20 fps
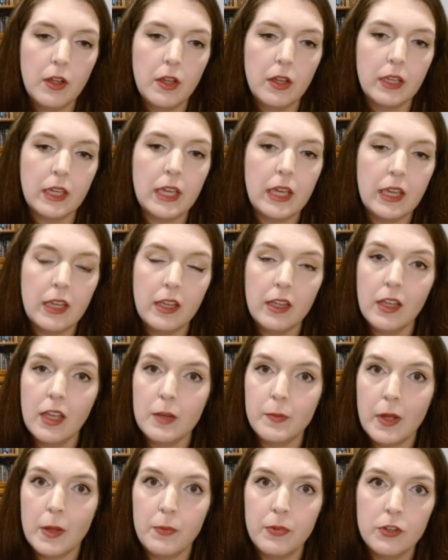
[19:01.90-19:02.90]
king and
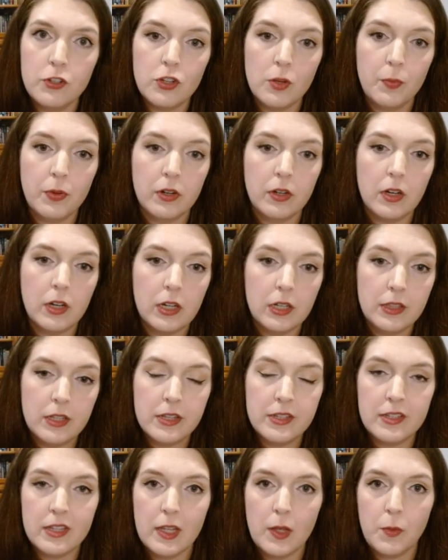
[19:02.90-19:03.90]
my bishop are on the
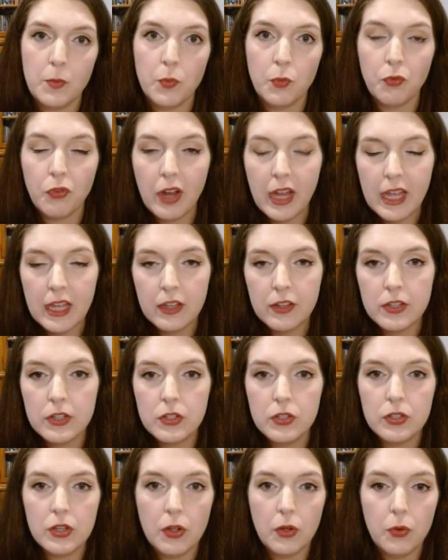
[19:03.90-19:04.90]
same rank,
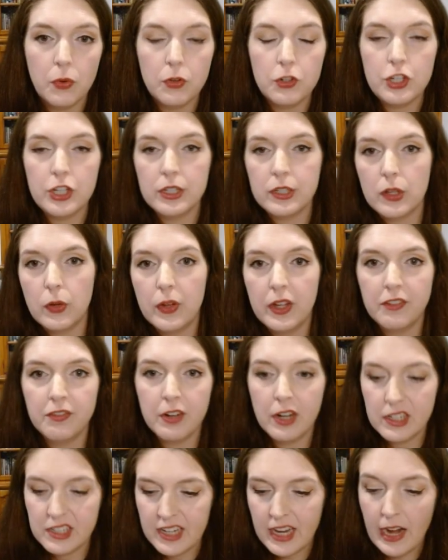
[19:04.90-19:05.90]
so she's going
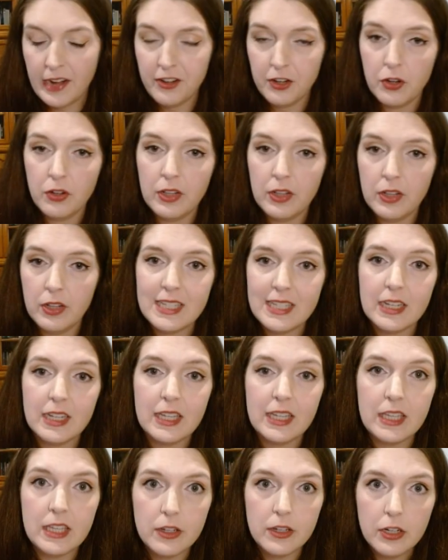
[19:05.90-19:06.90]
for a tactical idea
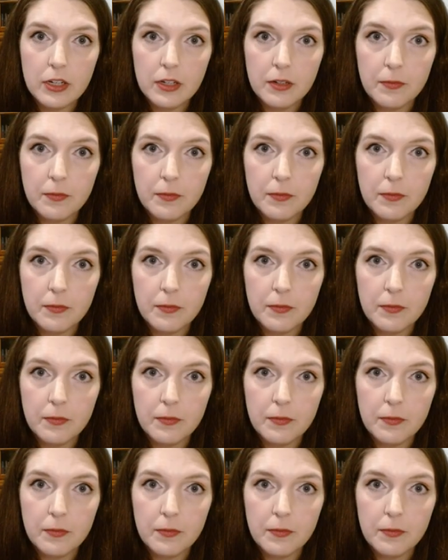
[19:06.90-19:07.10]
here.